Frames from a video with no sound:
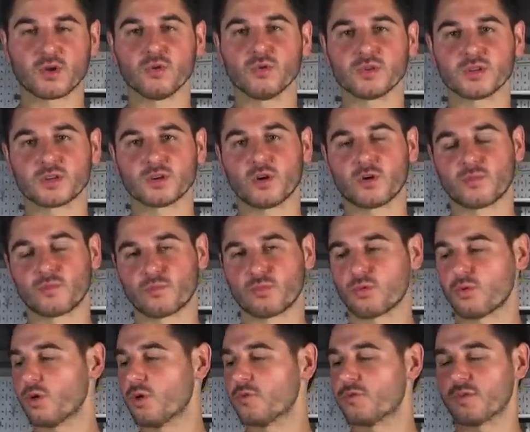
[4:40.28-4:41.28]
goalie carbon
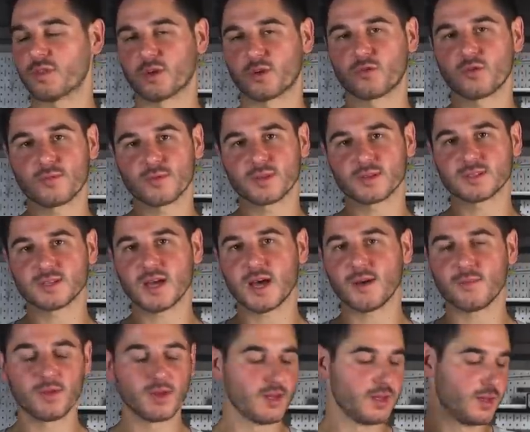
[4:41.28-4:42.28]
pro for the grip at the
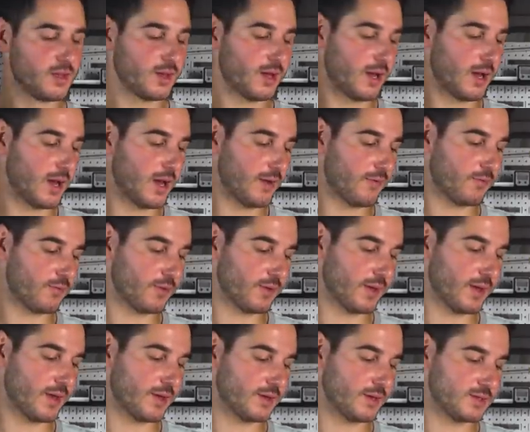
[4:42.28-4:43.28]
top. I've
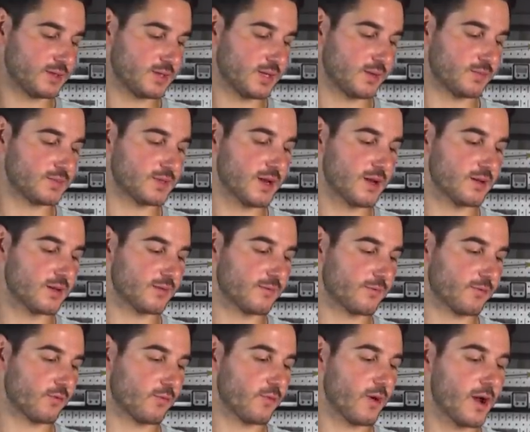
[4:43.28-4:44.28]
really had this dialed in
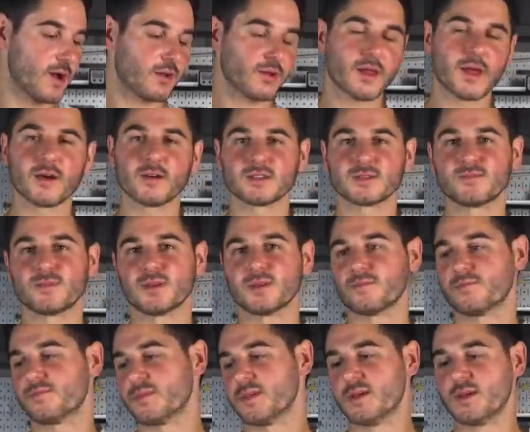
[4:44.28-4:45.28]
for a while now. It's
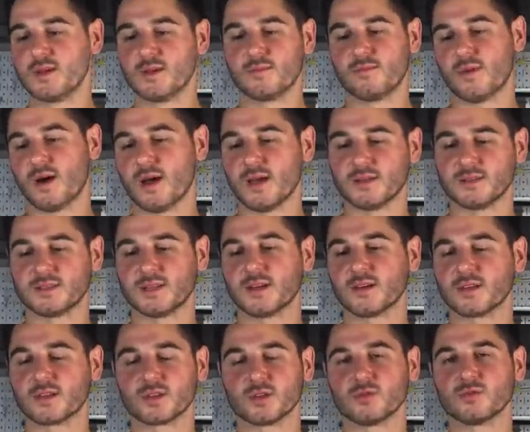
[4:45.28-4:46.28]
been my
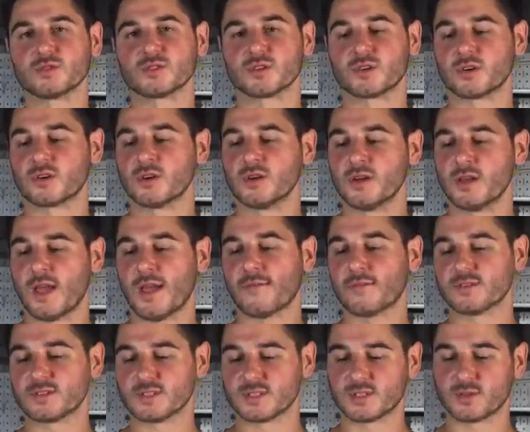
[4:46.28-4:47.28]
daily user
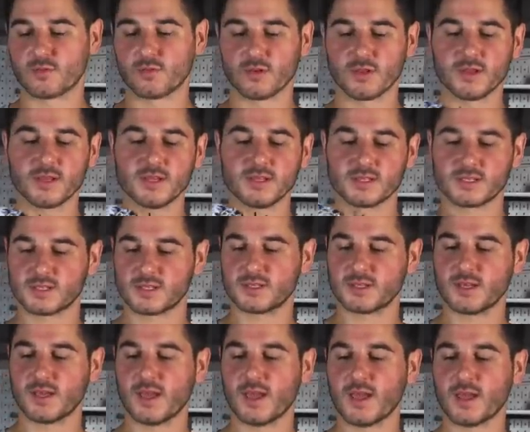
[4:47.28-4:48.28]
ever since the
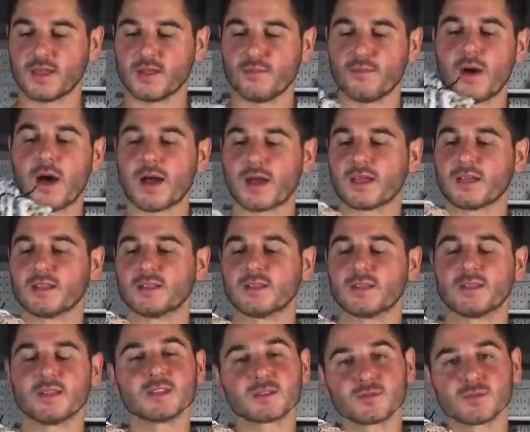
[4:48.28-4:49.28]
release. And the pocket,
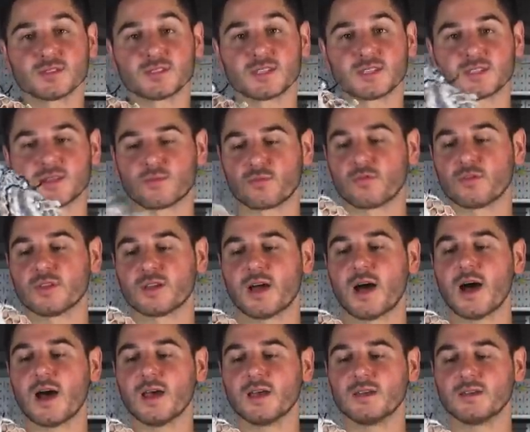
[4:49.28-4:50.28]
and this one sits up really
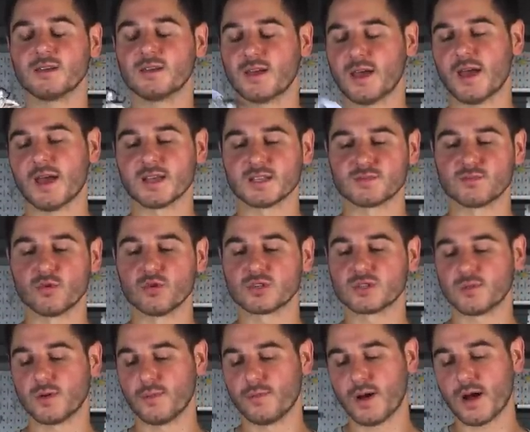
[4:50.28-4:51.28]
high as
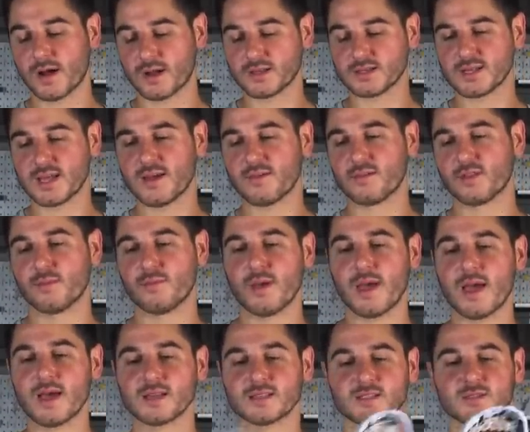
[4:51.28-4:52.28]
most of my pockets have in the
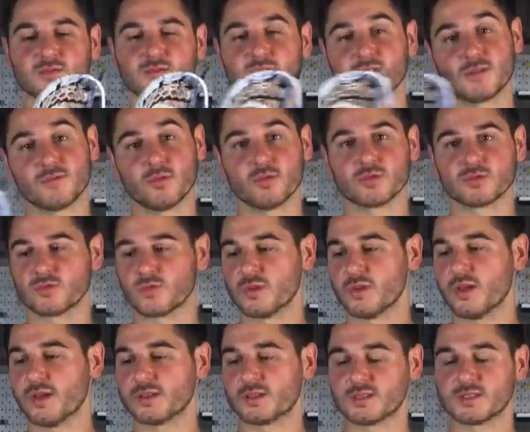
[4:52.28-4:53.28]
past, which I've always really
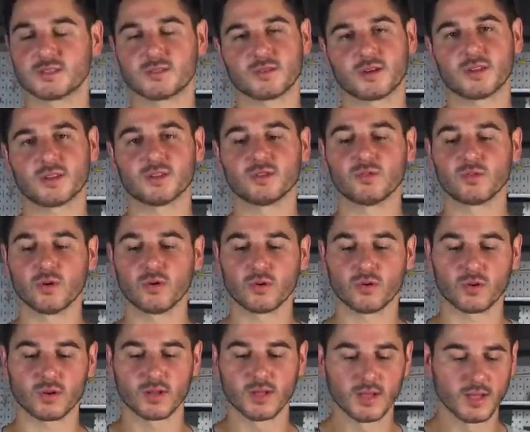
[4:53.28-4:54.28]
liked and still got the U going
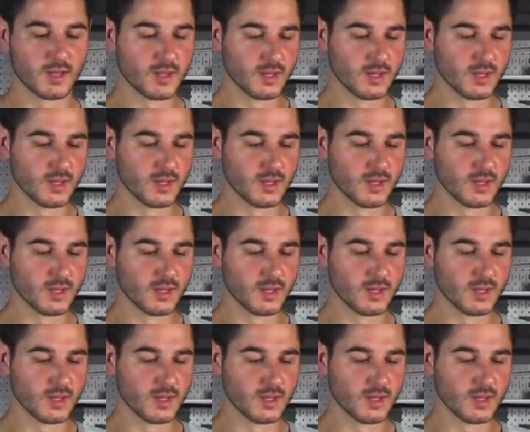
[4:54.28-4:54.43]
on.